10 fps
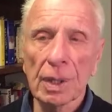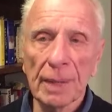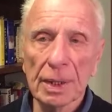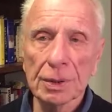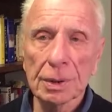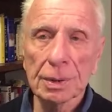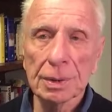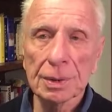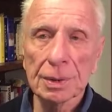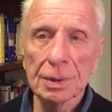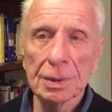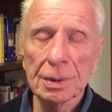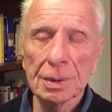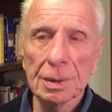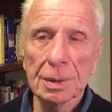dimensions.
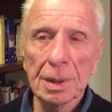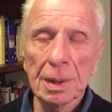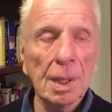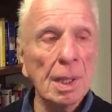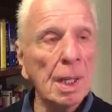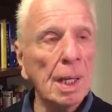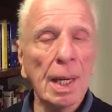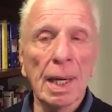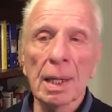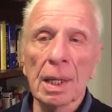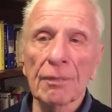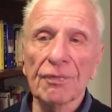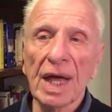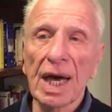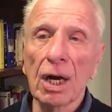And if
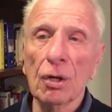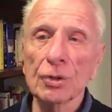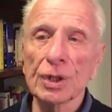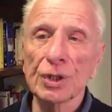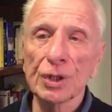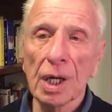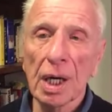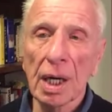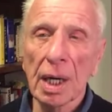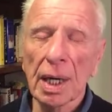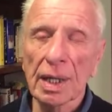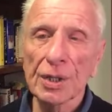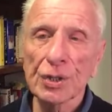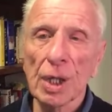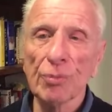thousands die
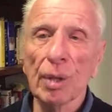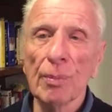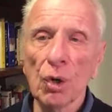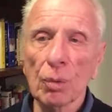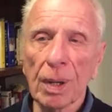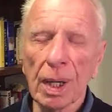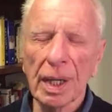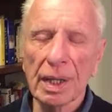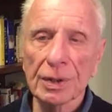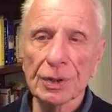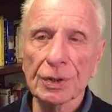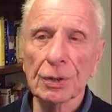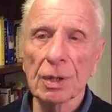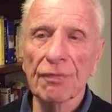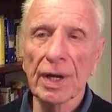in some remote place
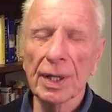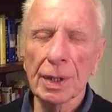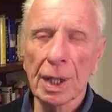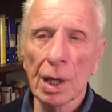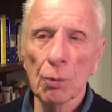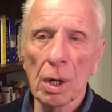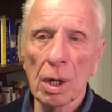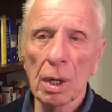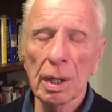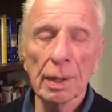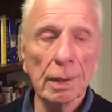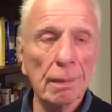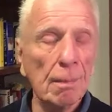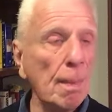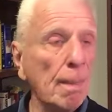to defend
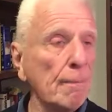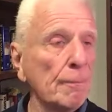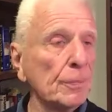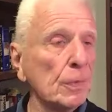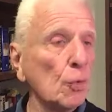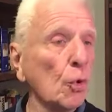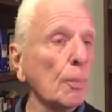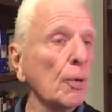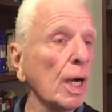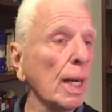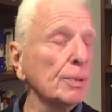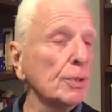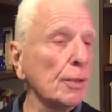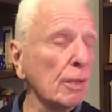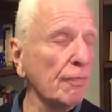Taiwan, or perhaps
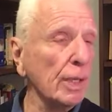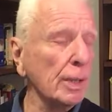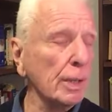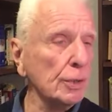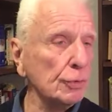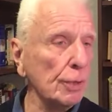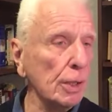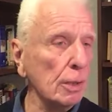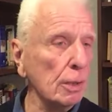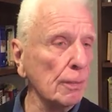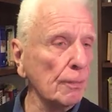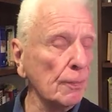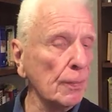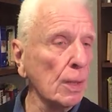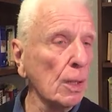to defend Israel,
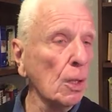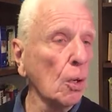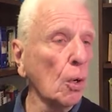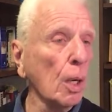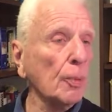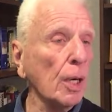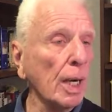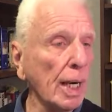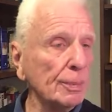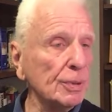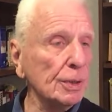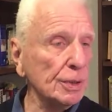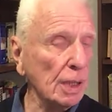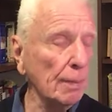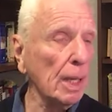or perhaps to
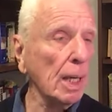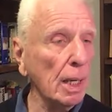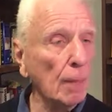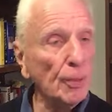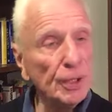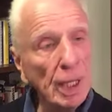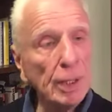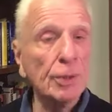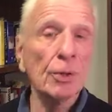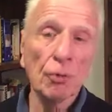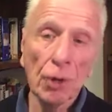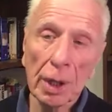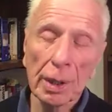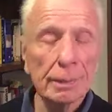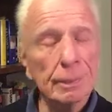somehow protect
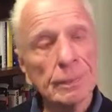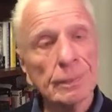Ukraine,